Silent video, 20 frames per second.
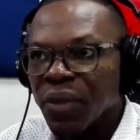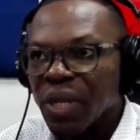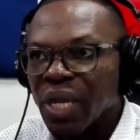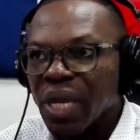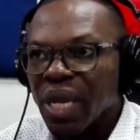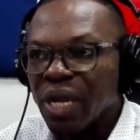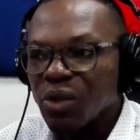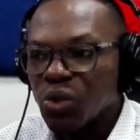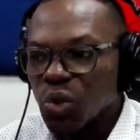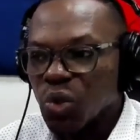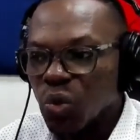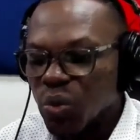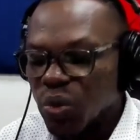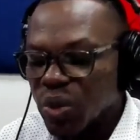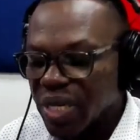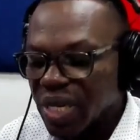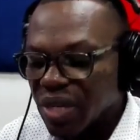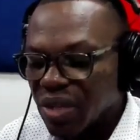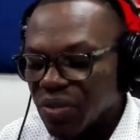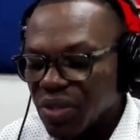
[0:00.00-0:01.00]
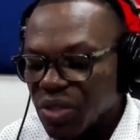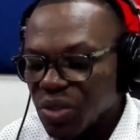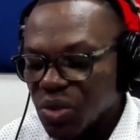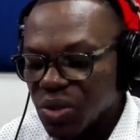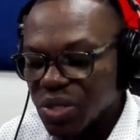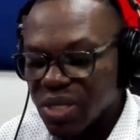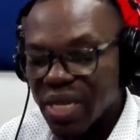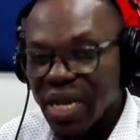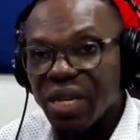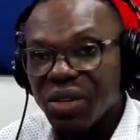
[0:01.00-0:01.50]
And so we delve into
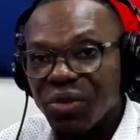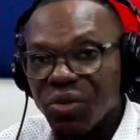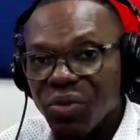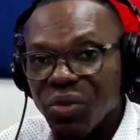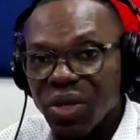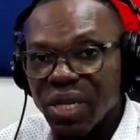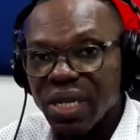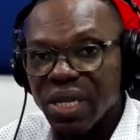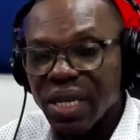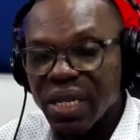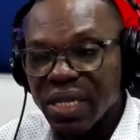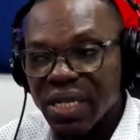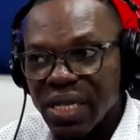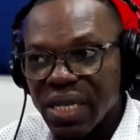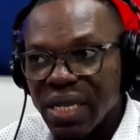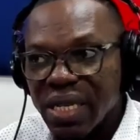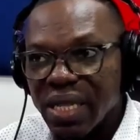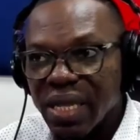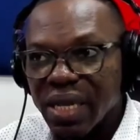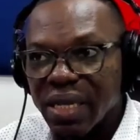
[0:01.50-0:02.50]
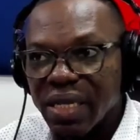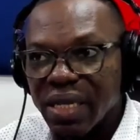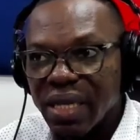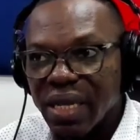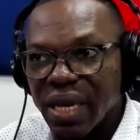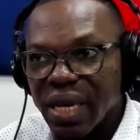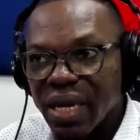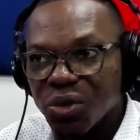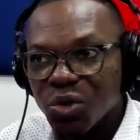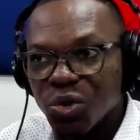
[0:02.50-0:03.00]
silent reading and see that
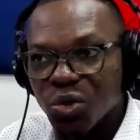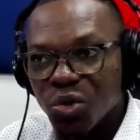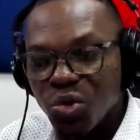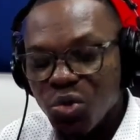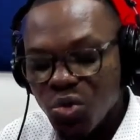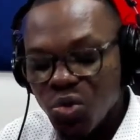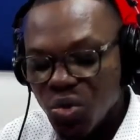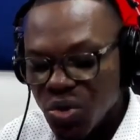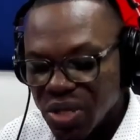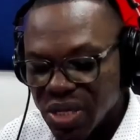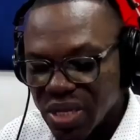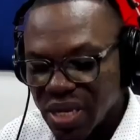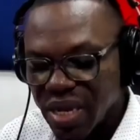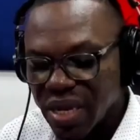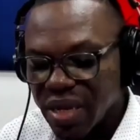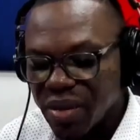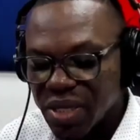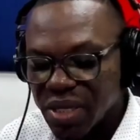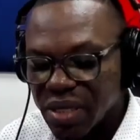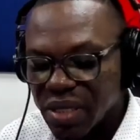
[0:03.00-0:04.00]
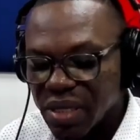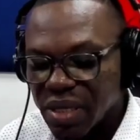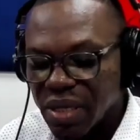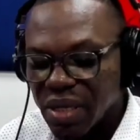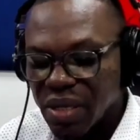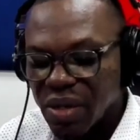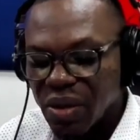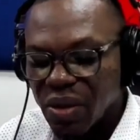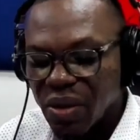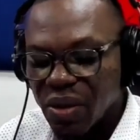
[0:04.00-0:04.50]
there are two types
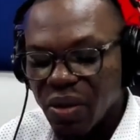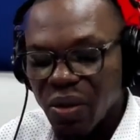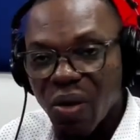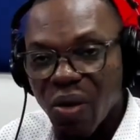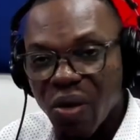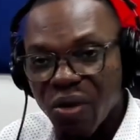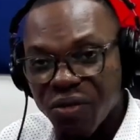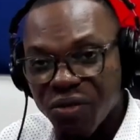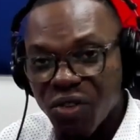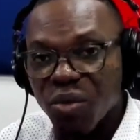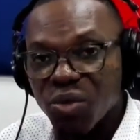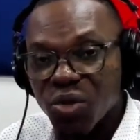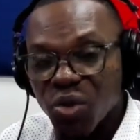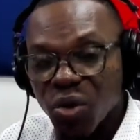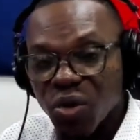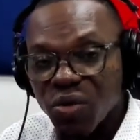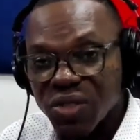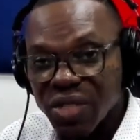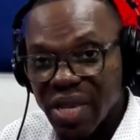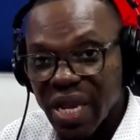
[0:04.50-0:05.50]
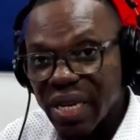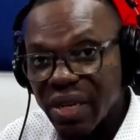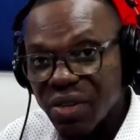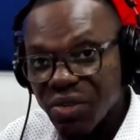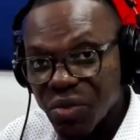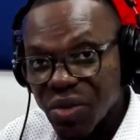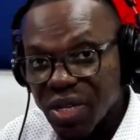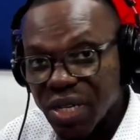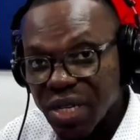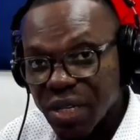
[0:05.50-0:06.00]
or forms of silent
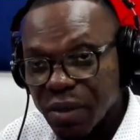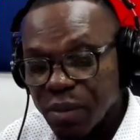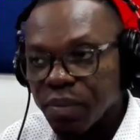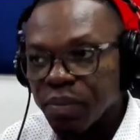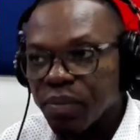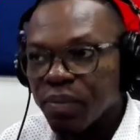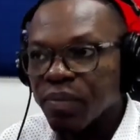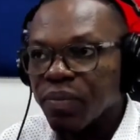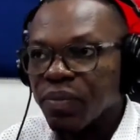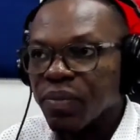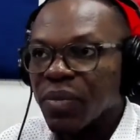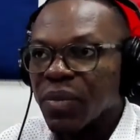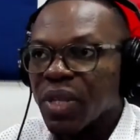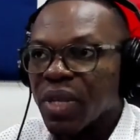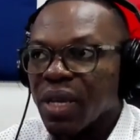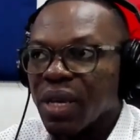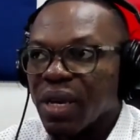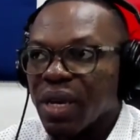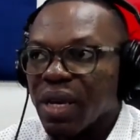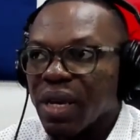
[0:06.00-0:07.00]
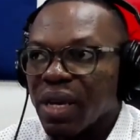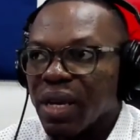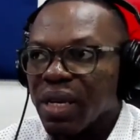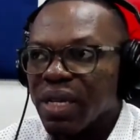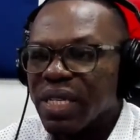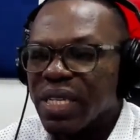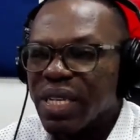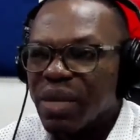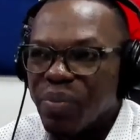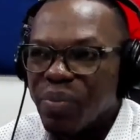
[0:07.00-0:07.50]
reading,
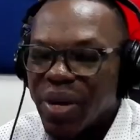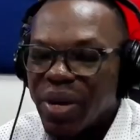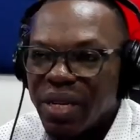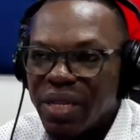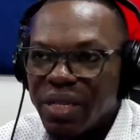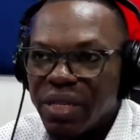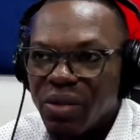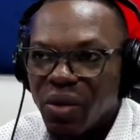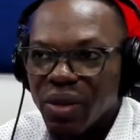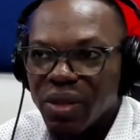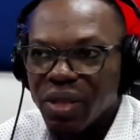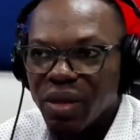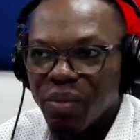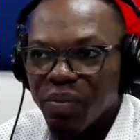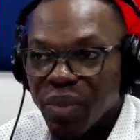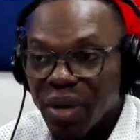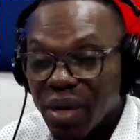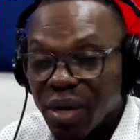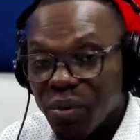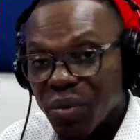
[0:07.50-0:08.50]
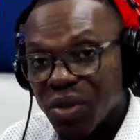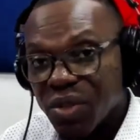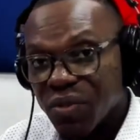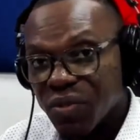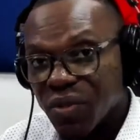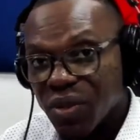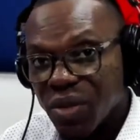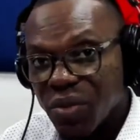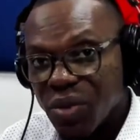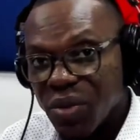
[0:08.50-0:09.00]
depending on the purpose
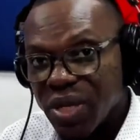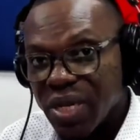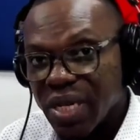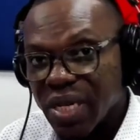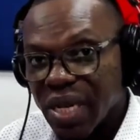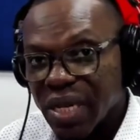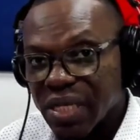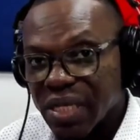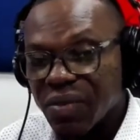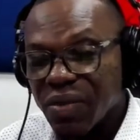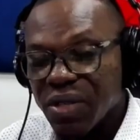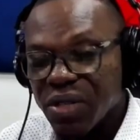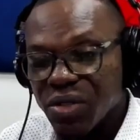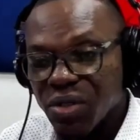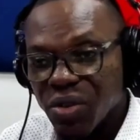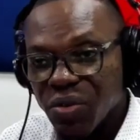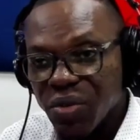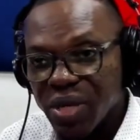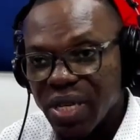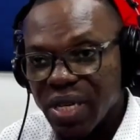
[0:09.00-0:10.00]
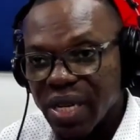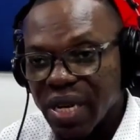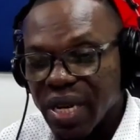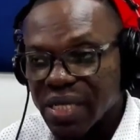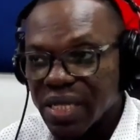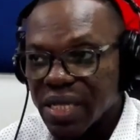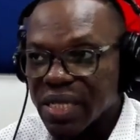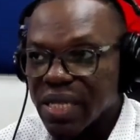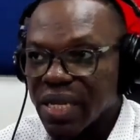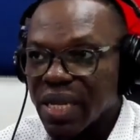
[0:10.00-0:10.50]
for the reading activity or reading
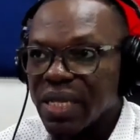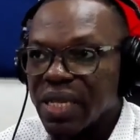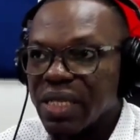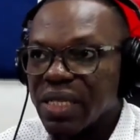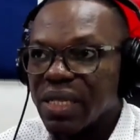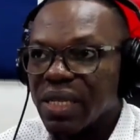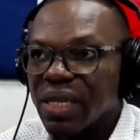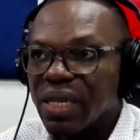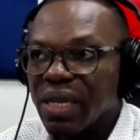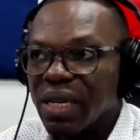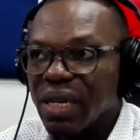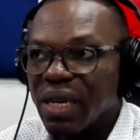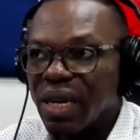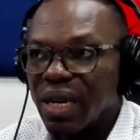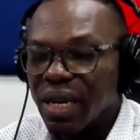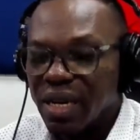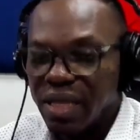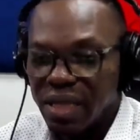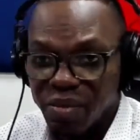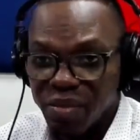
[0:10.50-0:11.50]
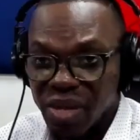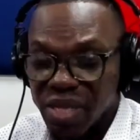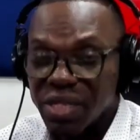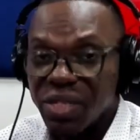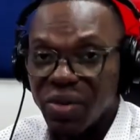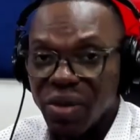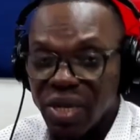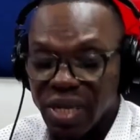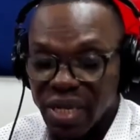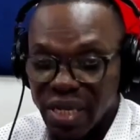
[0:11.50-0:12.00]
exercise and the
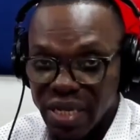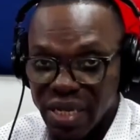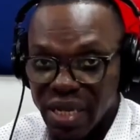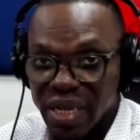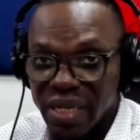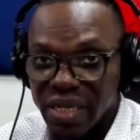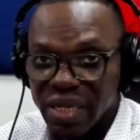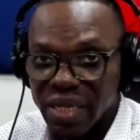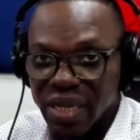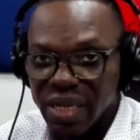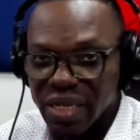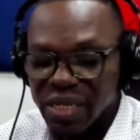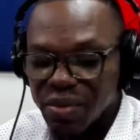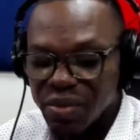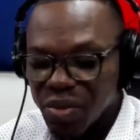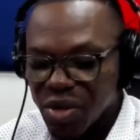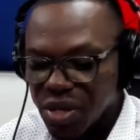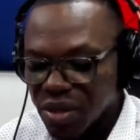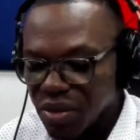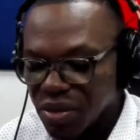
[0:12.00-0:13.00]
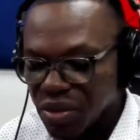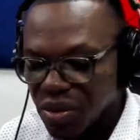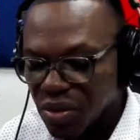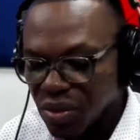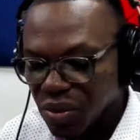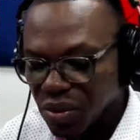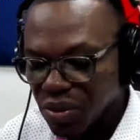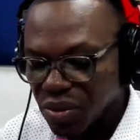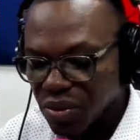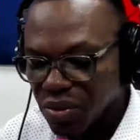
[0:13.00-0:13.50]
material again that is being
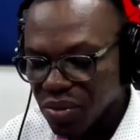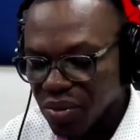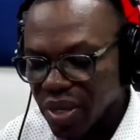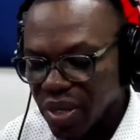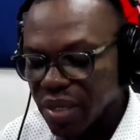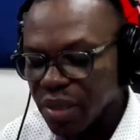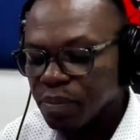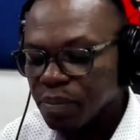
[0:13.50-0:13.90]
read.